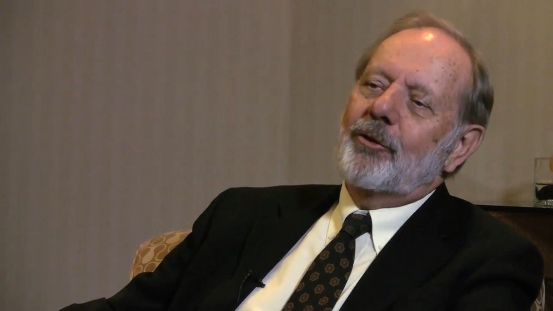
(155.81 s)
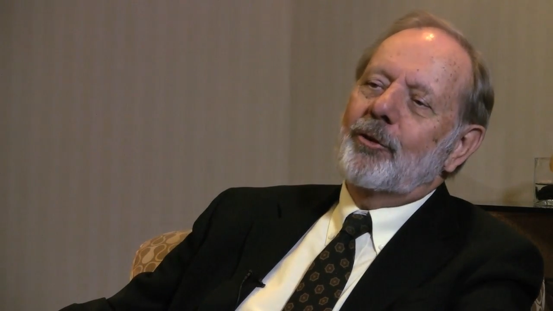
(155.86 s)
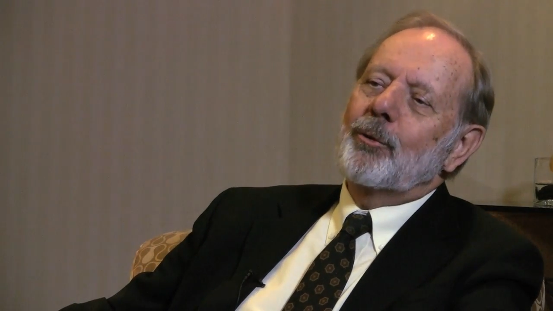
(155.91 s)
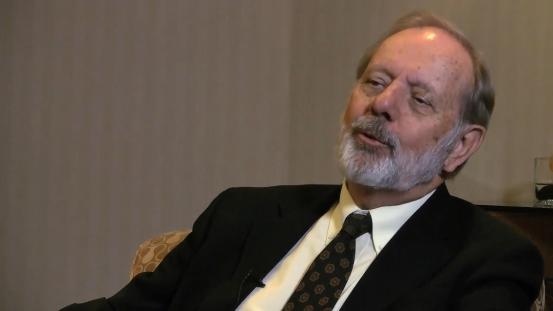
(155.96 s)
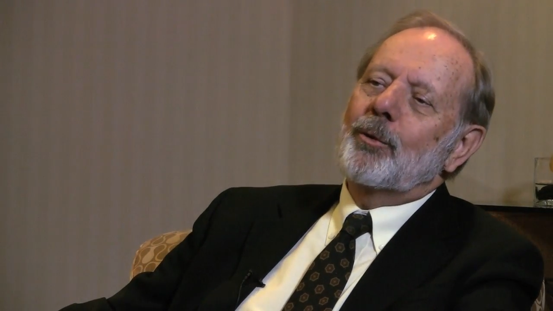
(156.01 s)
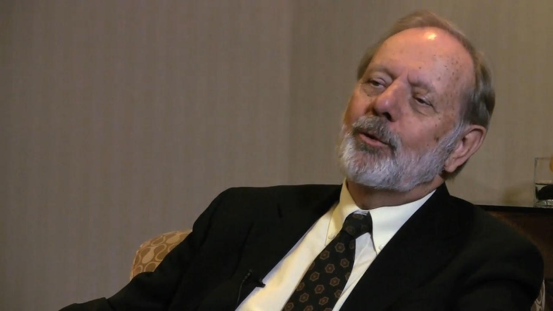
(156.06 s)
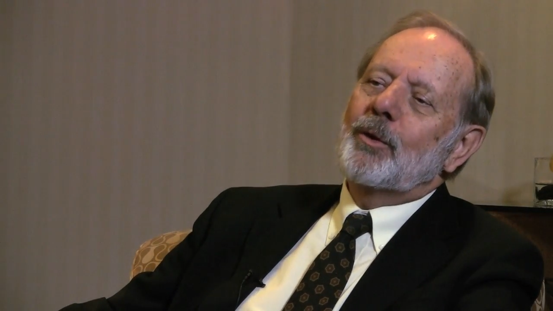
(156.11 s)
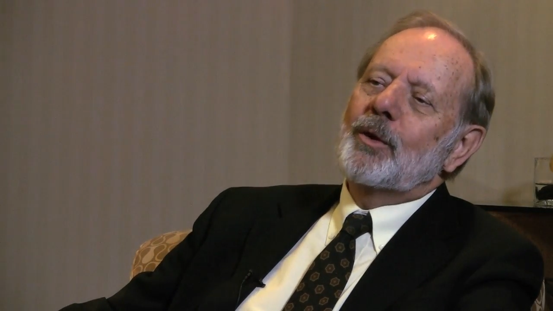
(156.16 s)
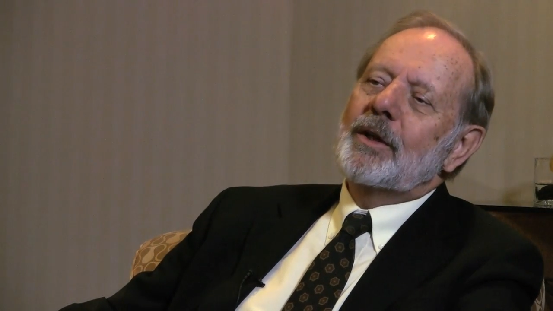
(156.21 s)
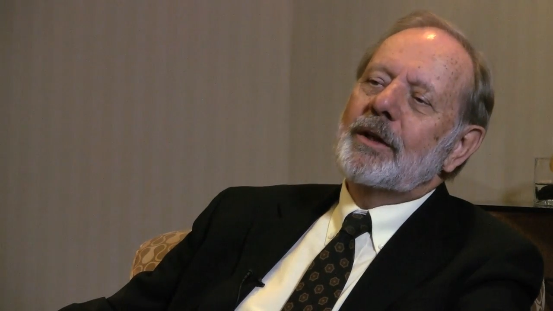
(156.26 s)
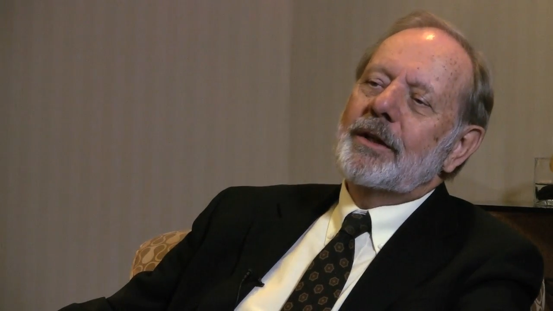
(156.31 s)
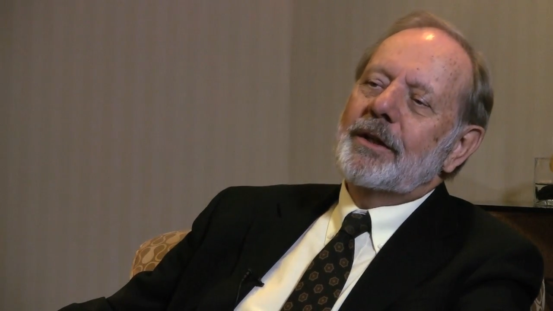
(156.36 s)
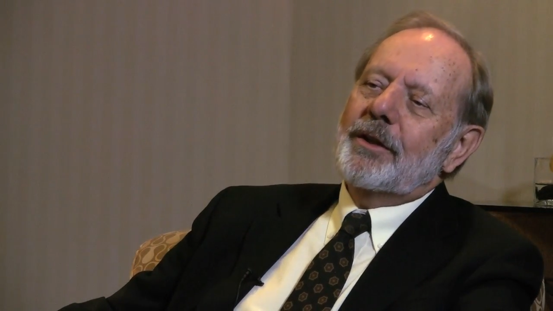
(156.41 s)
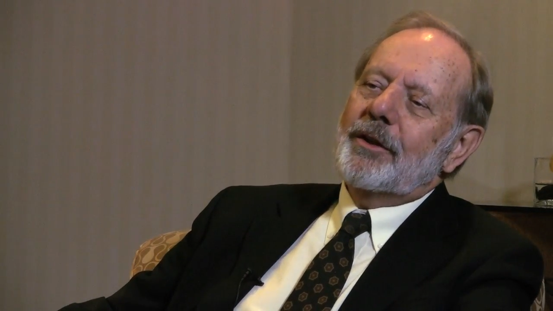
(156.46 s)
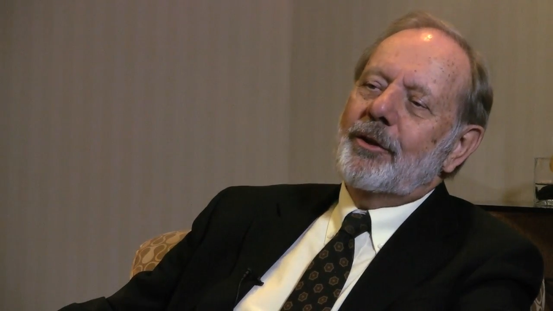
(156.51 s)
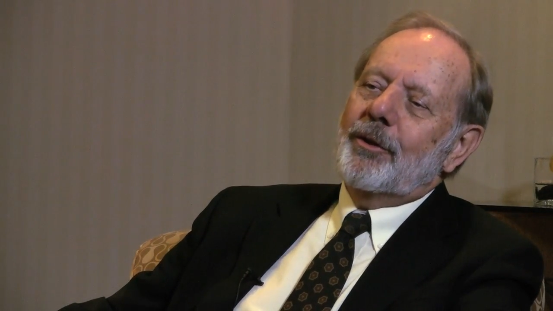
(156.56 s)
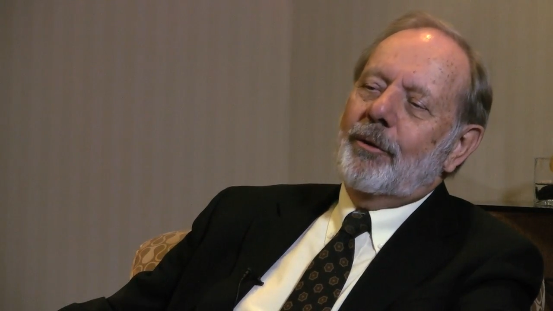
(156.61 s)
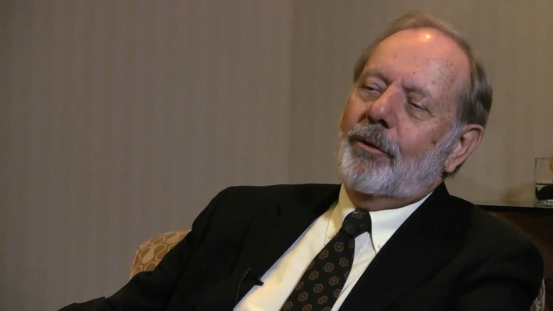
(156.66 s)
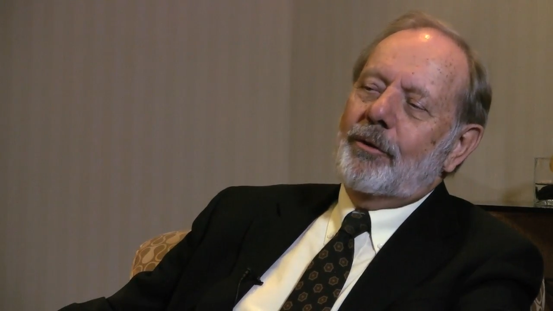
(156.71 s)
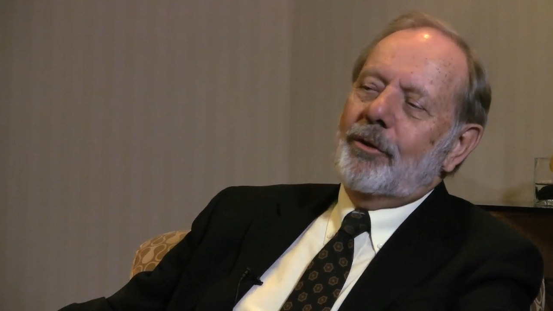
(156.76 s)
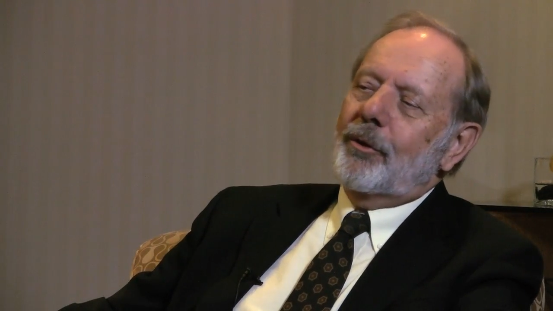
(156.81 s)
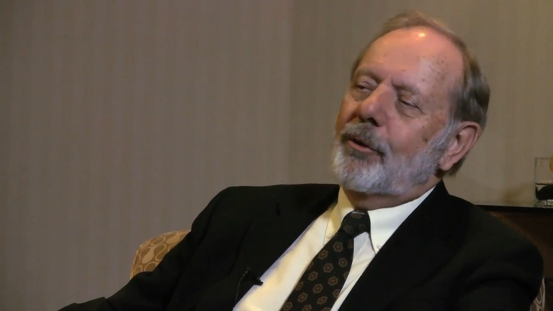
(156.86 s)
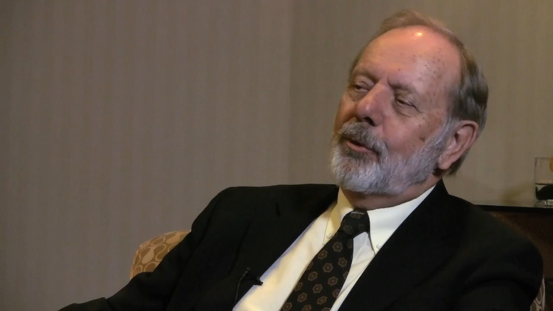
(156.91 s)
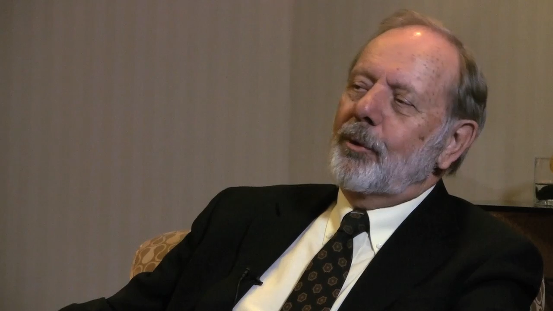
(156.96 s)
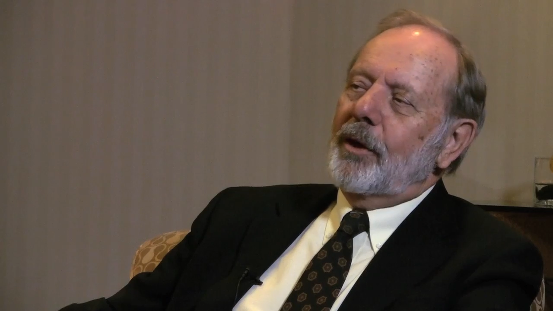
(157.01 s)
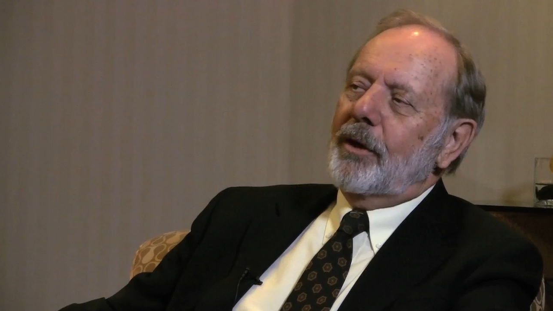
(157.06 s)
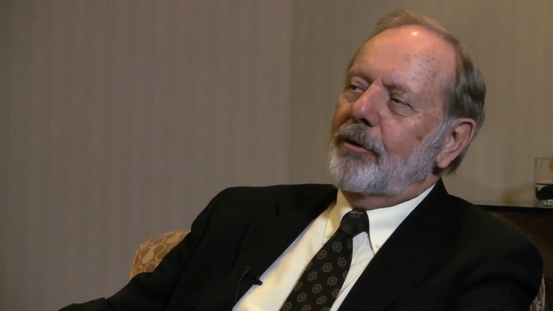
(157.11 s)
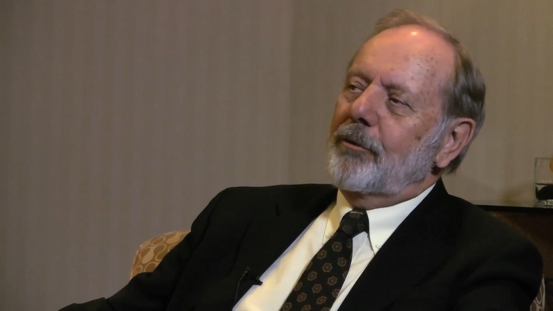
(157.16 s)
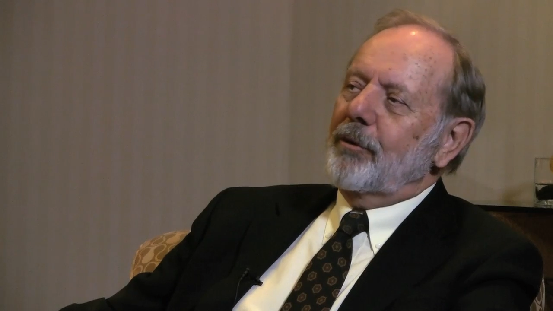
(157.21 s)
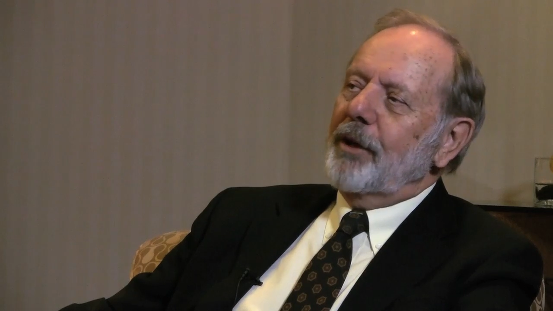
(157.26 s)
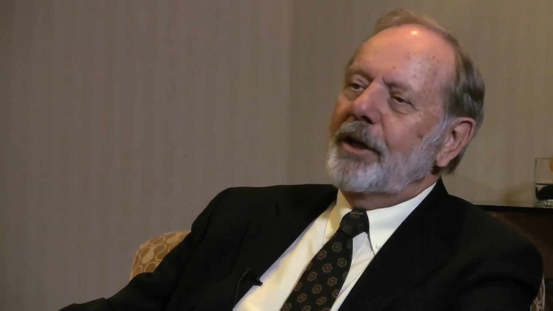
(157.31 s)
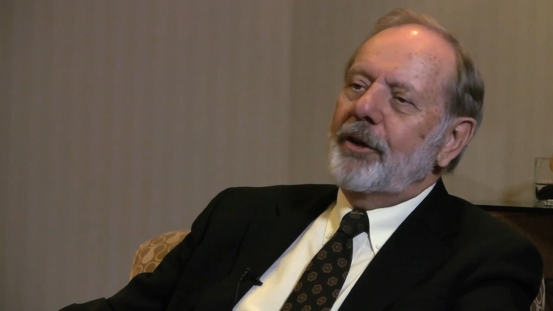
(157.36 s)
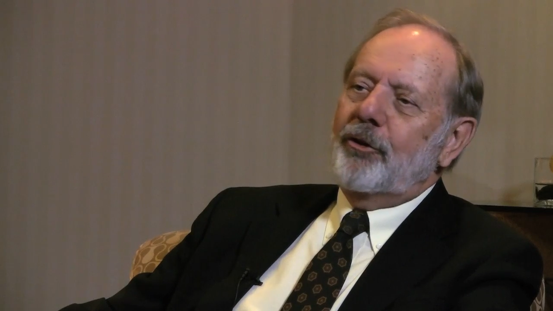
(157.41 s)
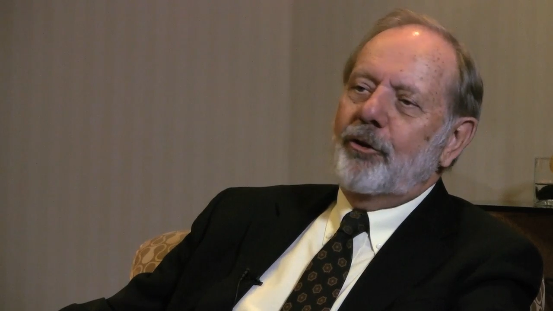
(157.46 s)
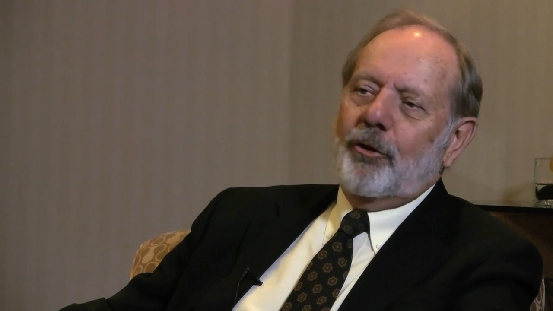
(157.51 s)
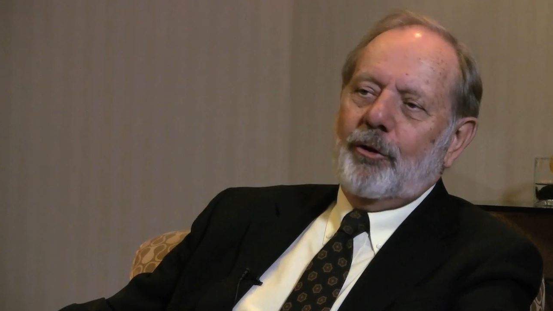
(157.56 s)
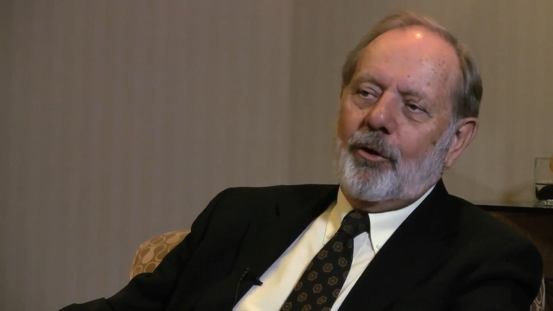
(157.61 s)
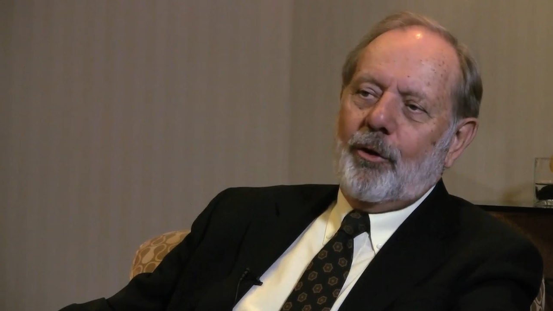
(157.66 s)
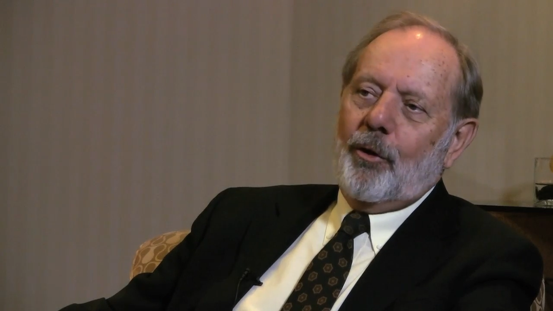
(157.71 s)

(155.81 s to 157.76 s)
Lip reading: You read your